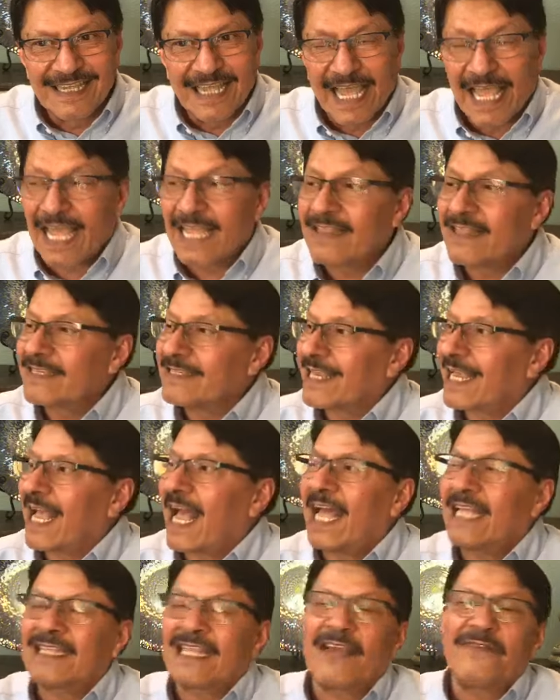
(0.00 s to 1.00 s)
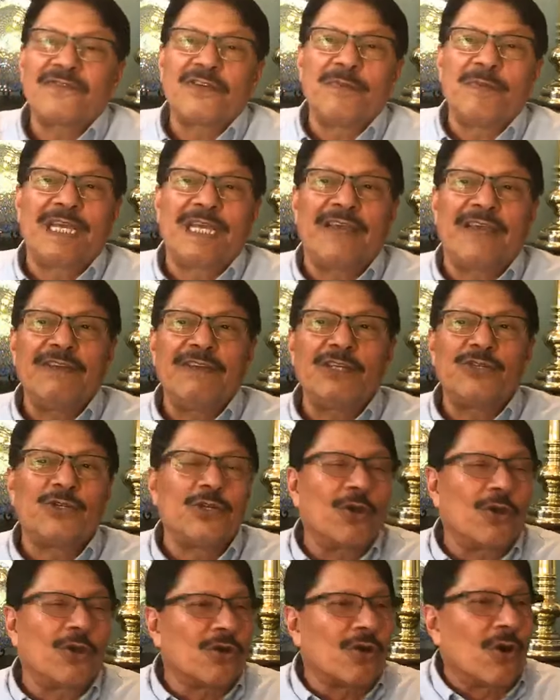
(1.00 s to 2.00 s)
And the zakat have to be given to
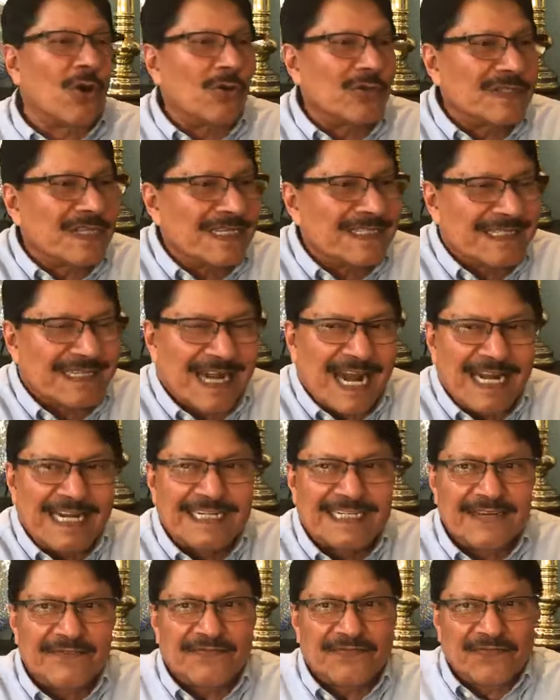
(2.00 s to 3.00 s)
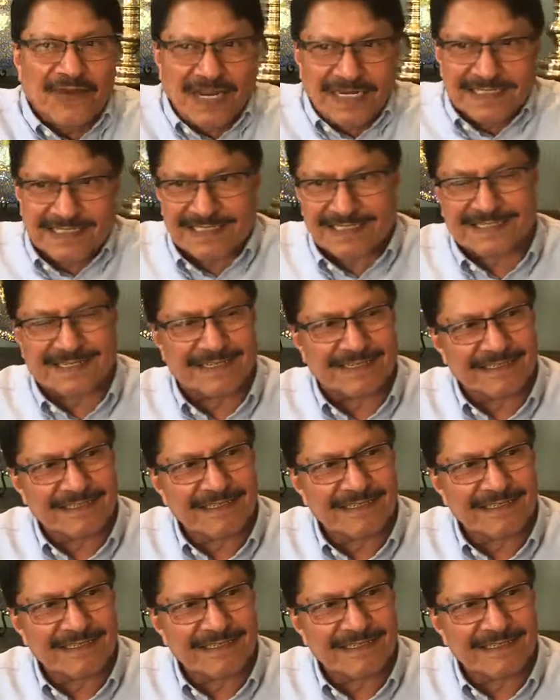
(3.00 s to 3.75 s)
your closest relative first.